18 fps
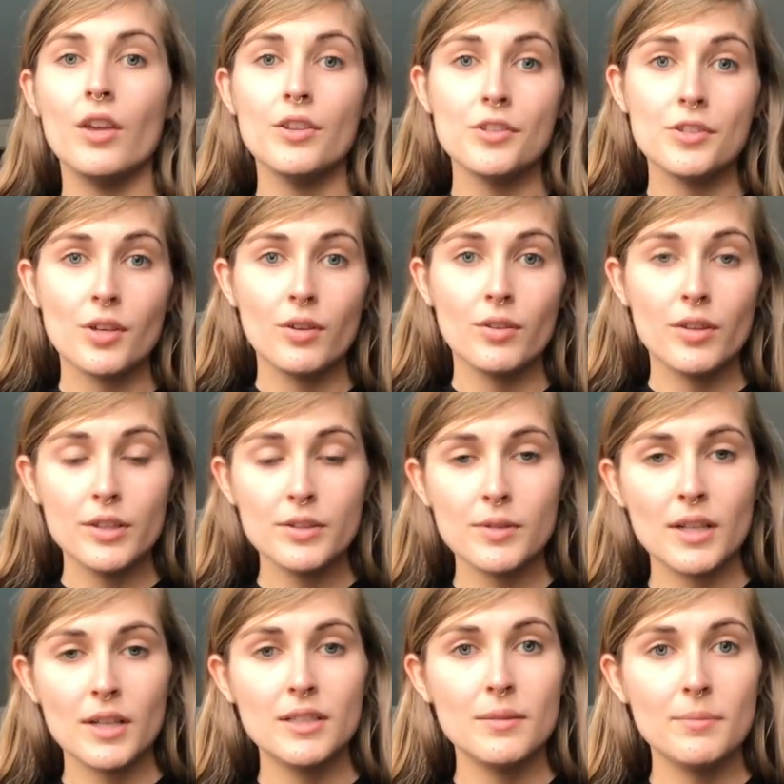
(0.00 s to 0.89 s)
So
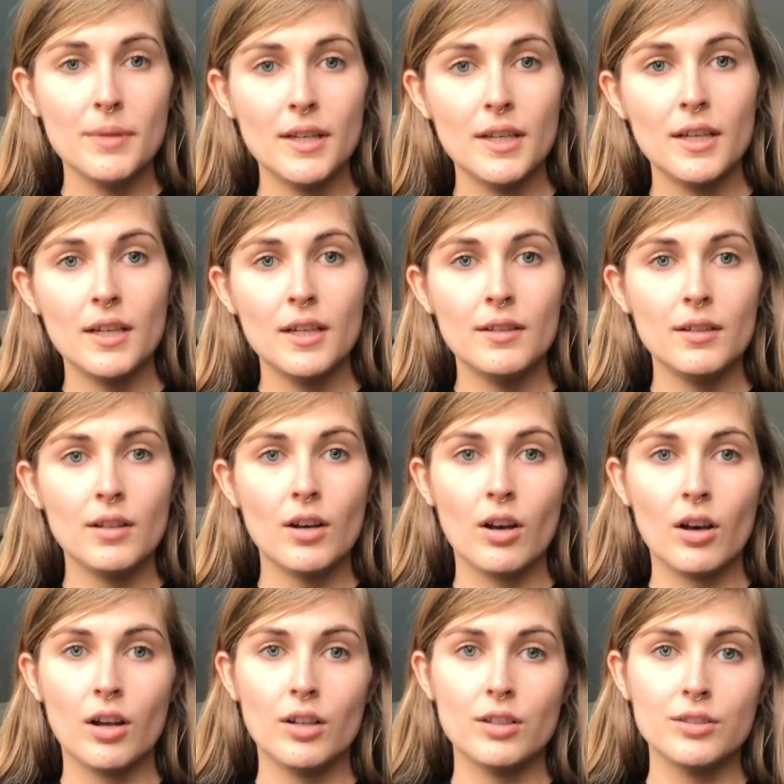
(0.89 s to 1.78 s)
this recipe
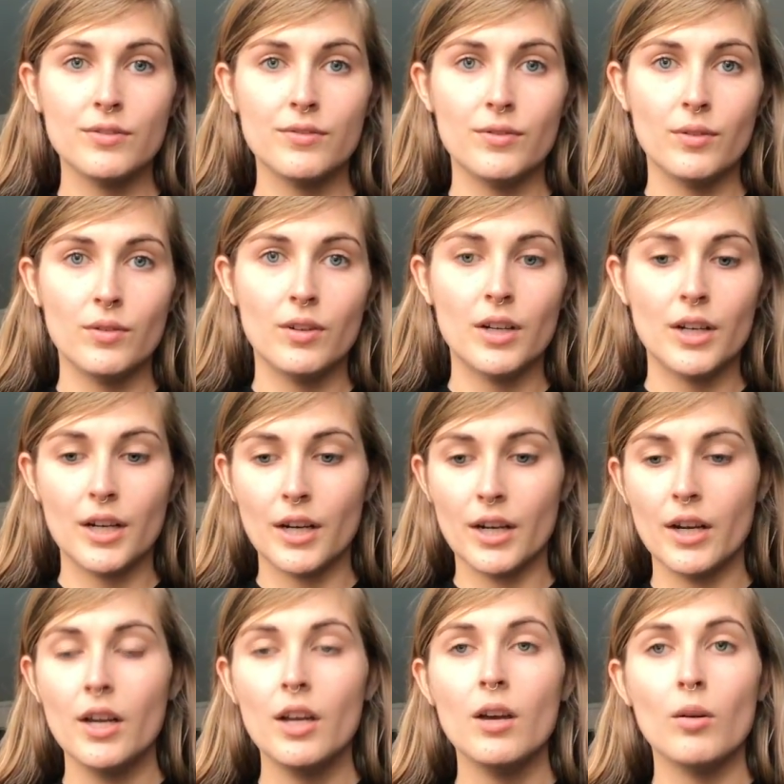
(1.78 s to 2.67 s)
calls
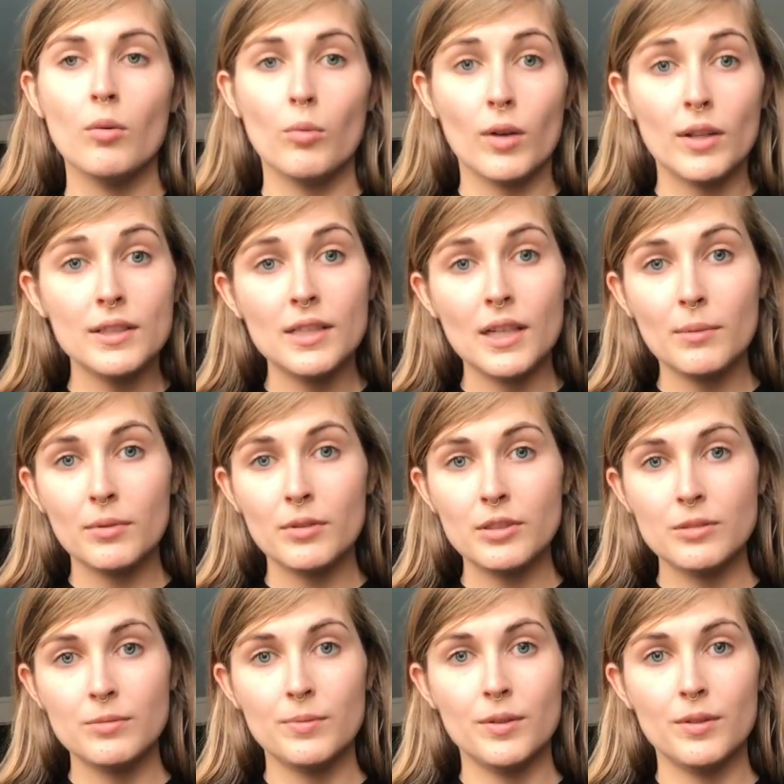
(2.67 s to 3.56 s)
for 1
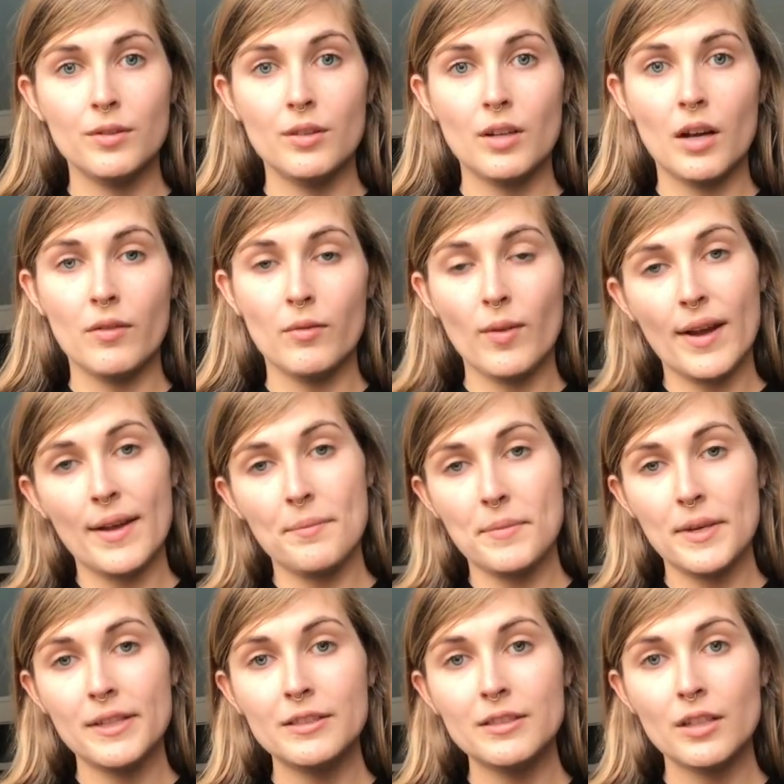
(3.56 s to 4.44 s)
tablespoon of
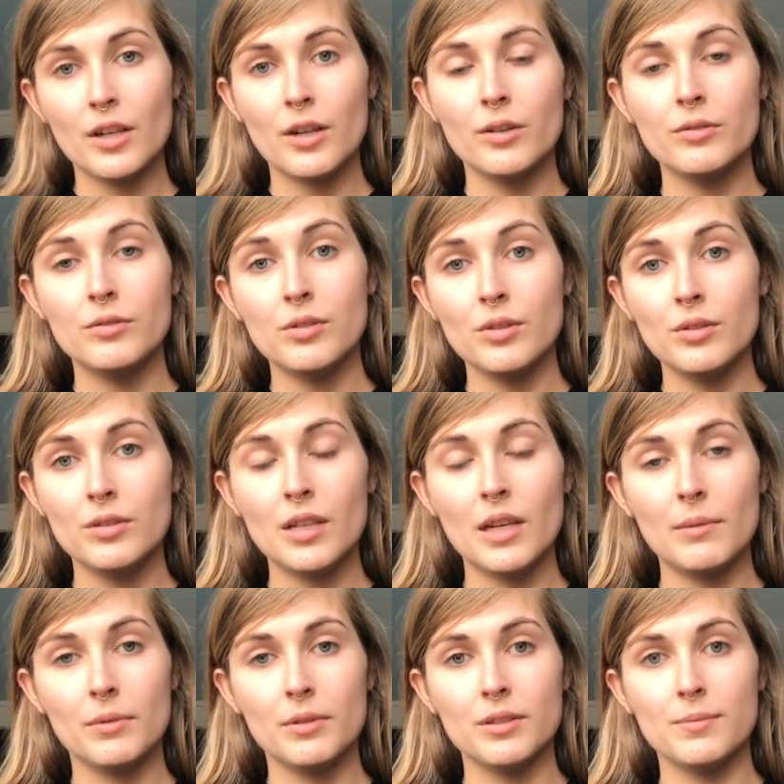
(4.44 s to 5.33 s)
white miso, 2
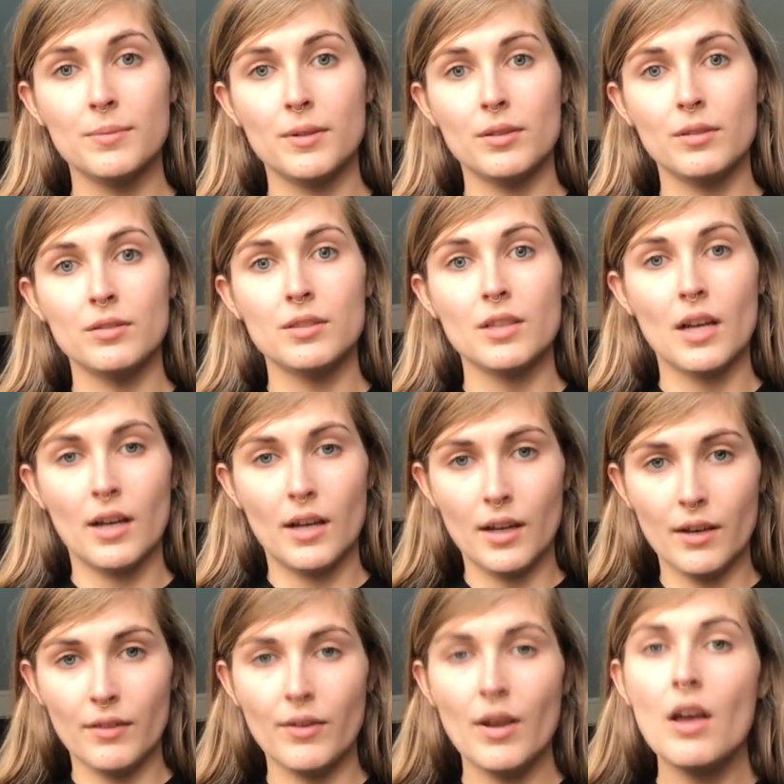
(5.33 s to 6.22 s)
tablespoons
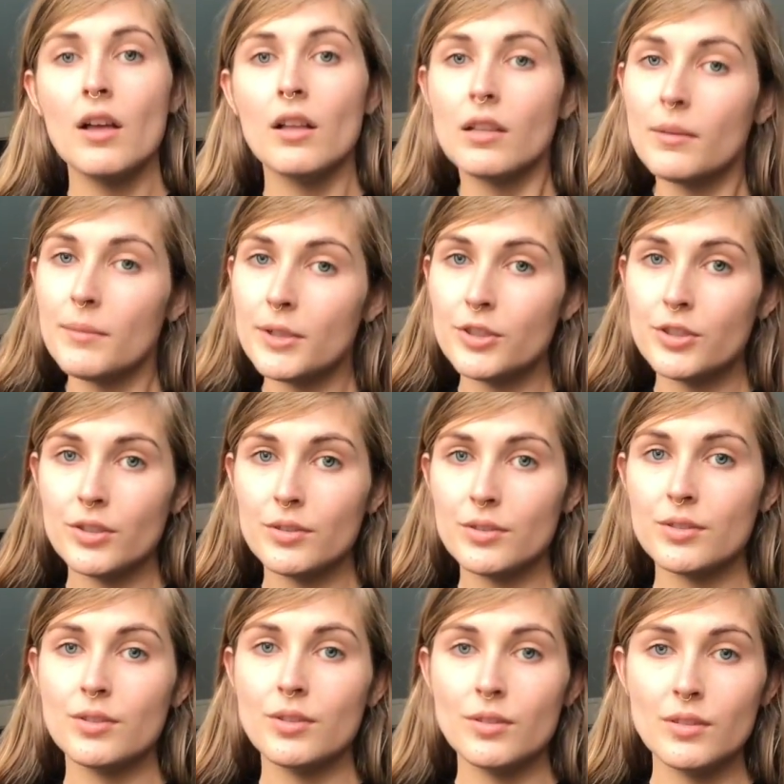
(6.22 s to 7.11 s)
of lemon
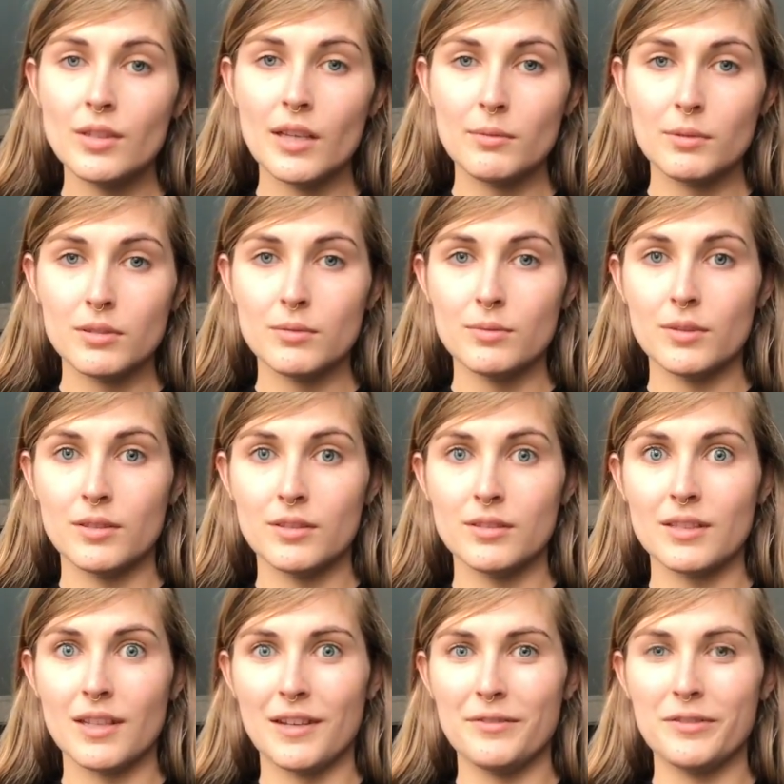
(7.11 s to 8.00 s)
juice, 2
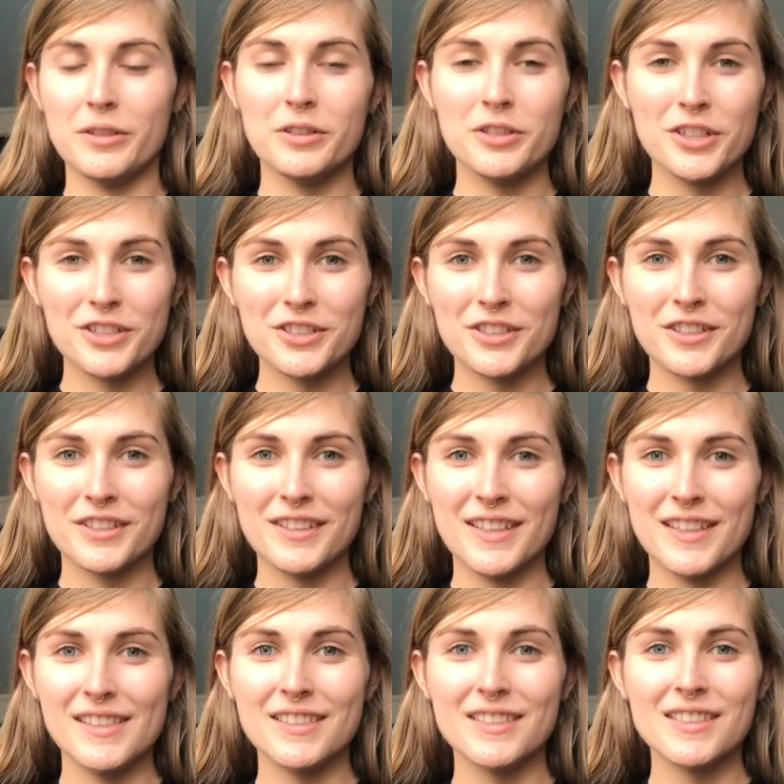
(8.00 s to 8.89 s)
tablespoons of nutritional
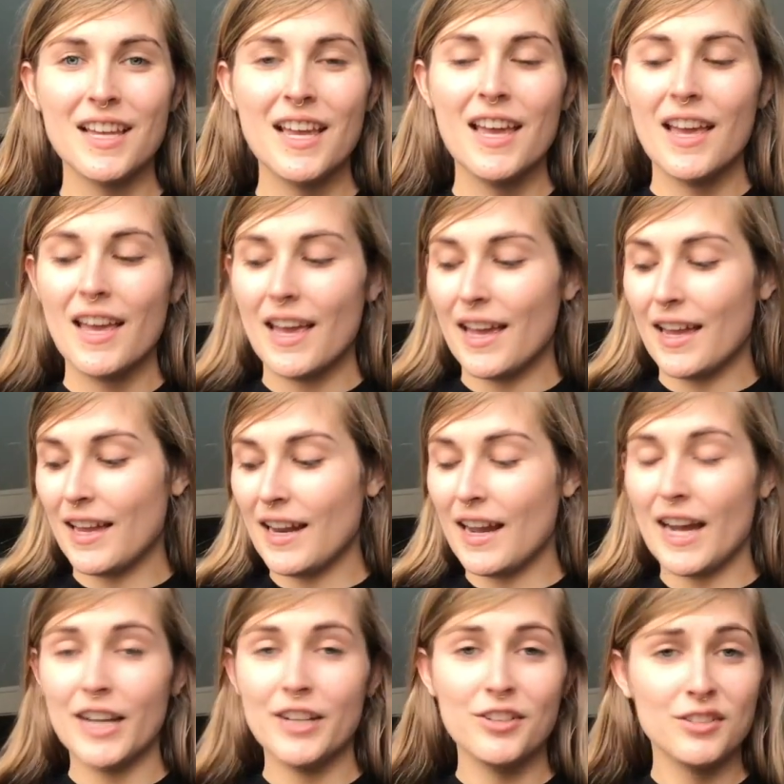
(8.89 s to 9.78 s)
yeast,
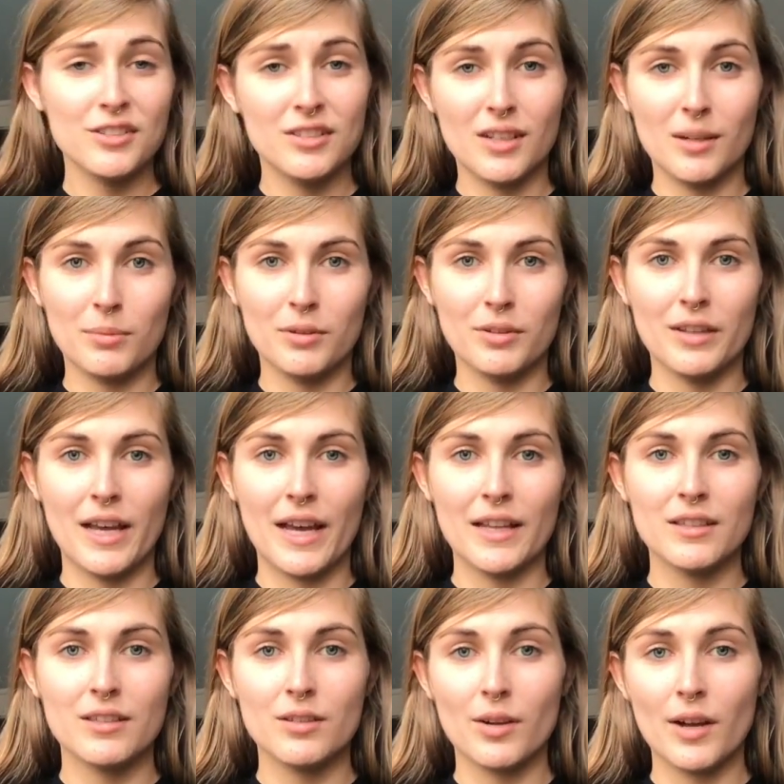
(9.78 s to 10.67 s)
and I just doubled that.